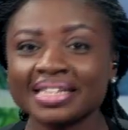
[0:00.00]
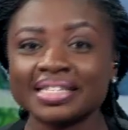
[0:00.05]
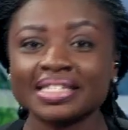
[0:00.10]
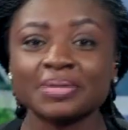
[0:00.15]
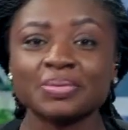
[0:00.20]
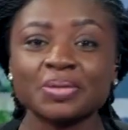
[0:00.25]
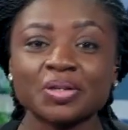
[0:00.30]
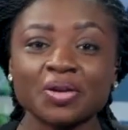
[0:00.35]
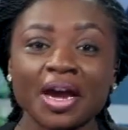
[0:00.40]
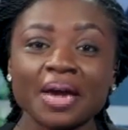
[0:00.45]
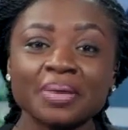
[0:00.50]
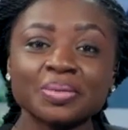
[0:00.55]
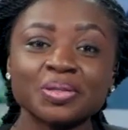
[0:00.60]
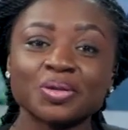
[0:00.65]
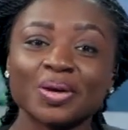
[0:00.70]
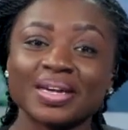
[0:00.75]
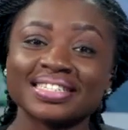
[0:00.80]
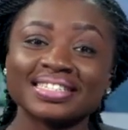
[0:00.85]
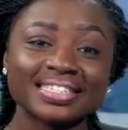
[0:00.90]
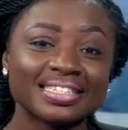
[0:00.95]
Subscribe to
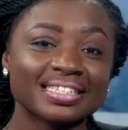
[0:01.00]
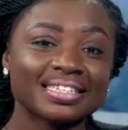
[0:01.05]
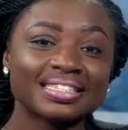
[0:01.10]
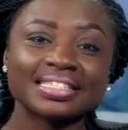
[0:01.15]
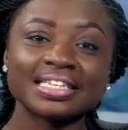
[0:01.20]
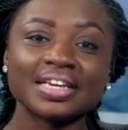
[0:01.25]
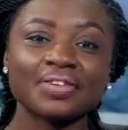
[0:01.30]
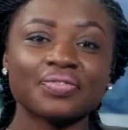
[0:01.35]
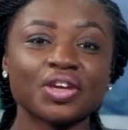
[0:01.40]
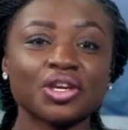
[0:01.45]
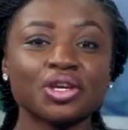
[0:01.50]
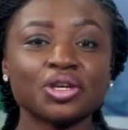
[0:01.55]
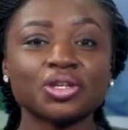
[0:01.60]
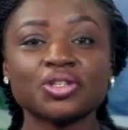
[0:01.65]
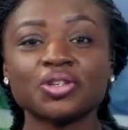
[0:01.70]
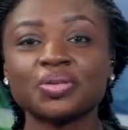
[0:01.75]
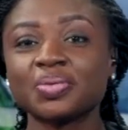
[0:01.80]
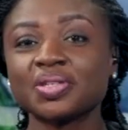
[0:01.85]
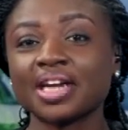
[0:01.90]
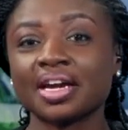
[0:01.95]
our Citi TV
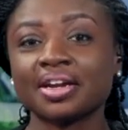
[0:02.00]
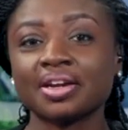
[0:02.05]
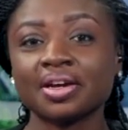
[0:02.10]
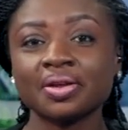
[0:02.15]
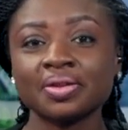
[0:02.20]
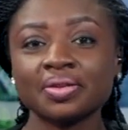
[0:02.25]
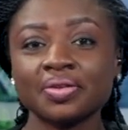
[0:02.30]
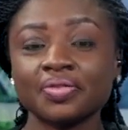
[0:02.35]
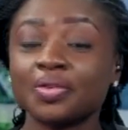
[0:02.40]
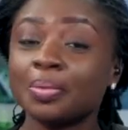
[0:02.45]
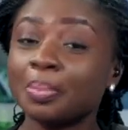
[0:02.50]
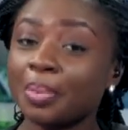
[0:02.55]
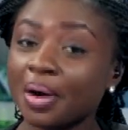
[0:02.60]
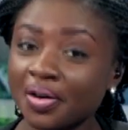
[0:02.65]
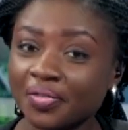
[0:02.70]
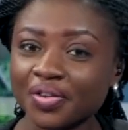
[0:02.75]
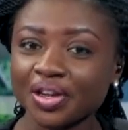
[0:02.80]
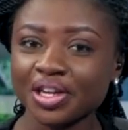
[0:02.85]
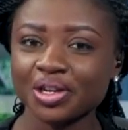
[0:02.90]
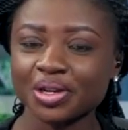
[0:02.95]
YouTube channel for more
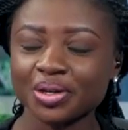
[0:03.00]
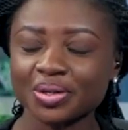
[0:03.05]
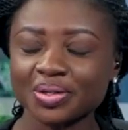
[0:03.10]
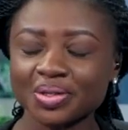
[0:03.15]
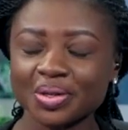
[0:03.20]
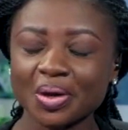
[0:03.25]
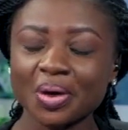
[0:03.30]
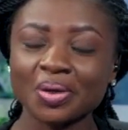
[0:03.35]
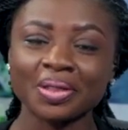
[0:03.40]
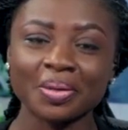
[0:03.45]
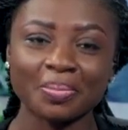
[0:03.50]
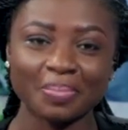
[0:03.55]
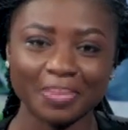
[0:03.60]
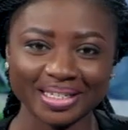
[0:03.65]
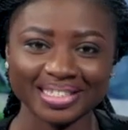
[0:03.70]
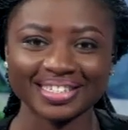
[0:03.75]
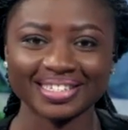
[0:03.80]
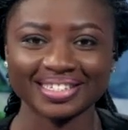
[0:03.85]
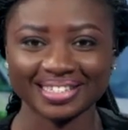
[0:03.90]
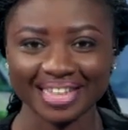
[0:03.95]
videos on the
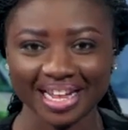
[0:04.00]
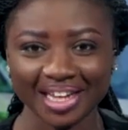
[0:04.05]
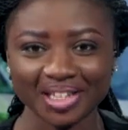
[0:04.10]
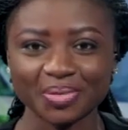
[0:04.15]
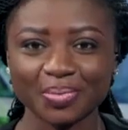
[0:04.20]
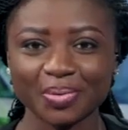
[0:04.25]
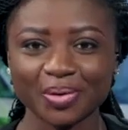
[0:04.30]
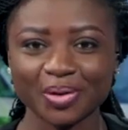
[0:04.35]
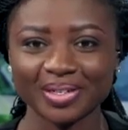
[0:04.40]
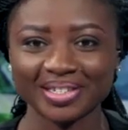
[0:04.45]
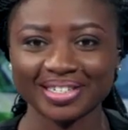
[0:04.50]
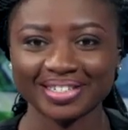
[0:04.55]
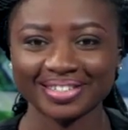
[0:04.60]
business dashboard.